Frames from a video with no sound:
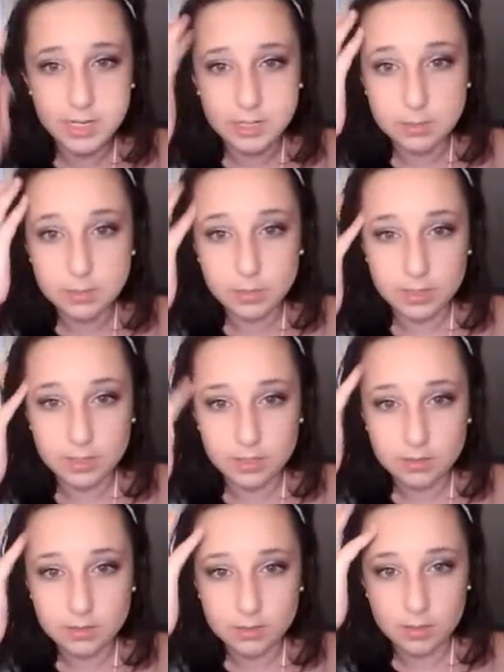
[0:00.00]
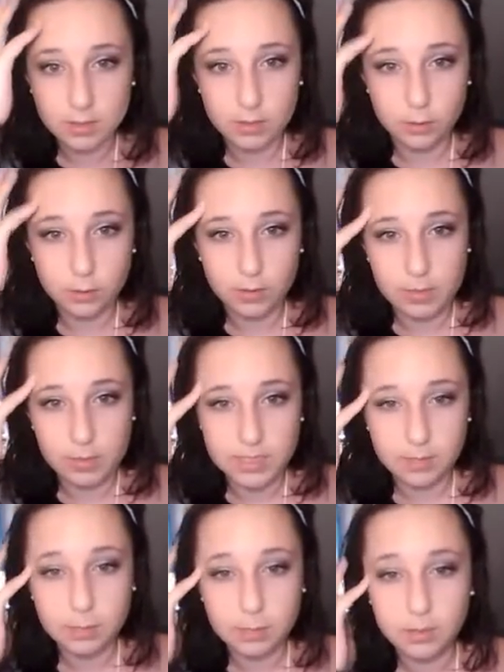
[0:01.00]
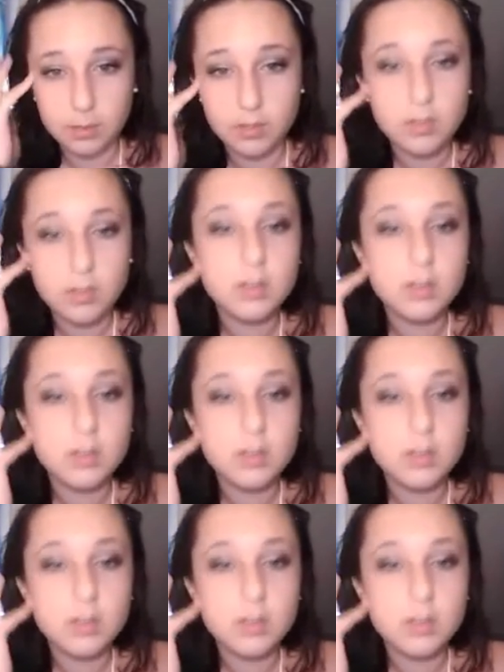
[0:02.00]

I'm going to go around my temple,